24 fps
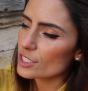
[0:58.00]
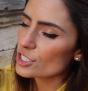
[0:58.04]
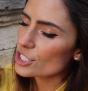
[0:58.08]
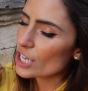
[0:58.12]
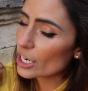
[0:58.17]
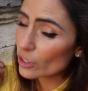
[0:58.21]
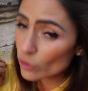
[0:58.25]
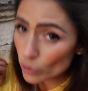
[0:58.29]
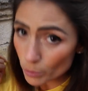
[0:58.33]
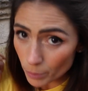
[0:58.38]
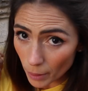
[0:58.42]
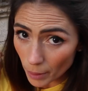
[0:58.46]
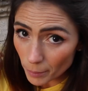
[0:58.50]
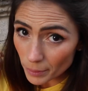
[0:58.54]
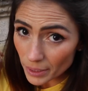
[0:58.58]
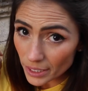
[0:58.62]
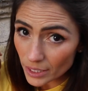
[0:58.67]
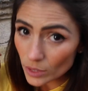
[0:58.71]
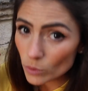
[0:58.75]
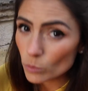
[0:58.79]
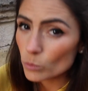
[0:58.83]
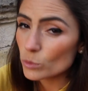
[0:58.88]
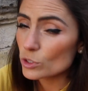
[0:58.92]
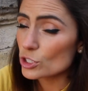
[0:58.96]
The Czech
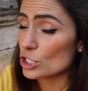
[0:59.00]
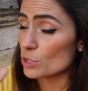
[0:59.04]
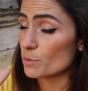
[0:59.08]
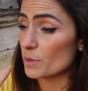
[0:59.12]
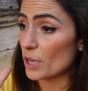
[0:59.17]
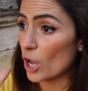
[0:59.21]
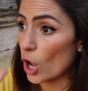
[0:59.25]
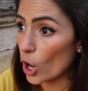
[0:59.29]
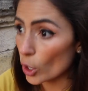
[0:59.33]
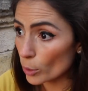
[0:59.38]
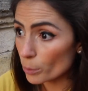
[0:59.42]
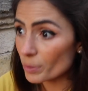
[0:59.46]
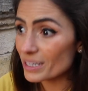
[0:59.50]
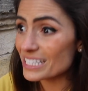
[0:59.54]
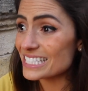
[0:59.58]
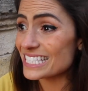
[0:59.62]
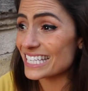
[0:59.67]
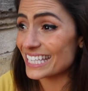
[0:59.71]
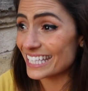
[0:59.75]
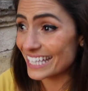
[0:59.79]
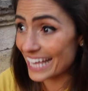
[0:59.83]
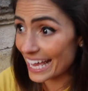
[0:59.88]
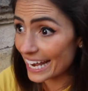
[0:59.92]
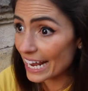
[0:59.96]
Republic will just be hoping
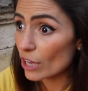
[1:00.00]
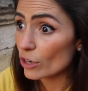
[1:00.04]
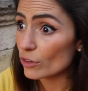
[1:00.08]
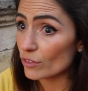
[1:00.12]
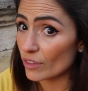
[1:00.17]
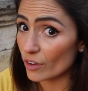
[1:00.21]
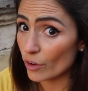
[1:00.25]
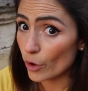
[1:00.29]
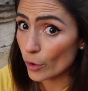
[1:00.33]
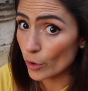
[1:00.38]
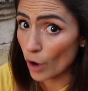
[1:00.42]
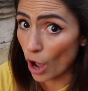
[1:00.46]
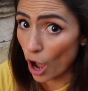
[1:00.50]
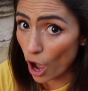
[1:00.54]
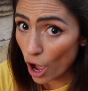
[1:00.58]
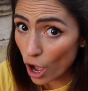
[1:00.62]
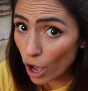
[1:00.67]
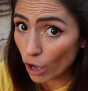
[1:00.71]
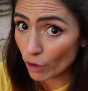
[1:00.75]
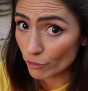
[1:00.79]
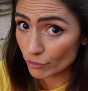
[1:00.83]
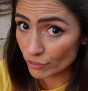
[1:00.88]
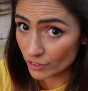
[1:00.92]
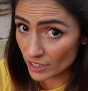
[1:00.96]
to get out of their own
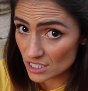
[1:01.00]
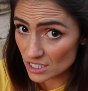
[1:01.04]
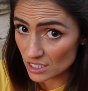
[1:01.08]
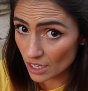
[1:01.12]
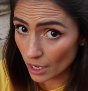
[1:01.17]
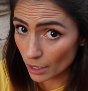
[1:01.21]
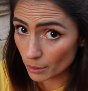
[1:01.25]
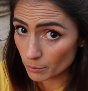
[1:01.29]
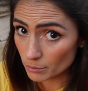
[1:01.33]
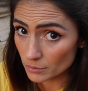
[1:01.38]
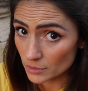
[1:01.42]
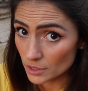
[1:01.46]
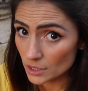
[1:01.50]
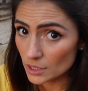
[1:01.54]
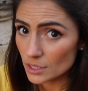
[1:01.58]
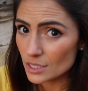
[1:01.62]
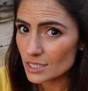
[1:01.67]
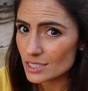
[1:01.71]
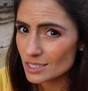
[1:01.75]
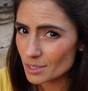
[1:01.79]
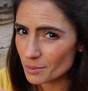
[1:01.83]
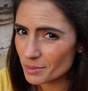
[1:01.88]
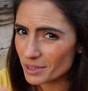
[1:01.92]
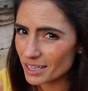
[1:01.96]
half this game,
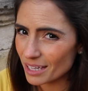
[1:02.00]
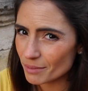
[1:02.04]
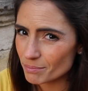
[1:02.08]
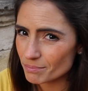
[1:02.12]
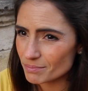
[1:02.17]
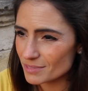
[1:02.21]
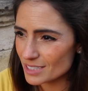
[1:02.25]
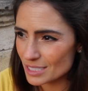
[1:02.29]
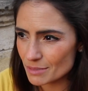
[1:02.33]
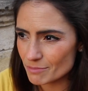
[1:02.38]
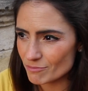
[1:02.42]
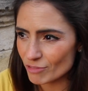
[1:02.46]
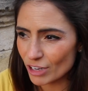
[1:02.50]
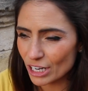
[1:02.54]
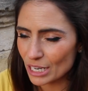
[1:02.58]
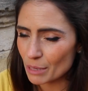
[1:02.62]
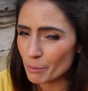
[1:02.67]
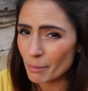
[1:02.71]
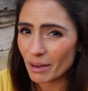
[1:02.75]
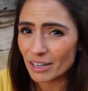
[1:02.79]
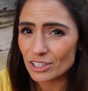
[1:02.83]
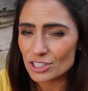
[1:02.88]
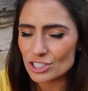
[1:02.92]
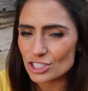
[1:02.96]
something they didn't
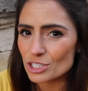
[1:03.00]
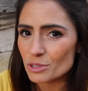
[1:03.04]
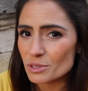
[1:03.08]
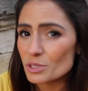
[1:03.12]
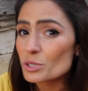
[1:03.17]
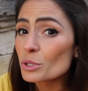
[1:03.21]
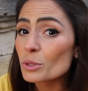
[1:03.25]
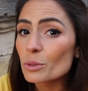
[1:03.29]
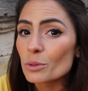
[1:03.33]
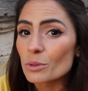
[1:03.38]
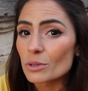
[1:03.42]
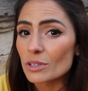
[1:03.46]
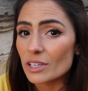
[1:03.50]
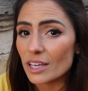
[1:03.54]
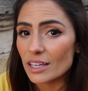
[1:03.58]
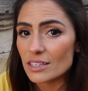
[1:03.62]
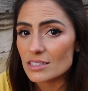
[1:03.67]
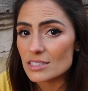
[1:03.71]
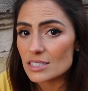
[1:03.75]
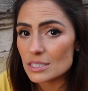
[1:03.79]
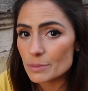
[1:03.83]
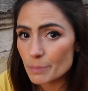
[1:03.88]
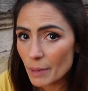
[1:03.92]
really manage to do at all against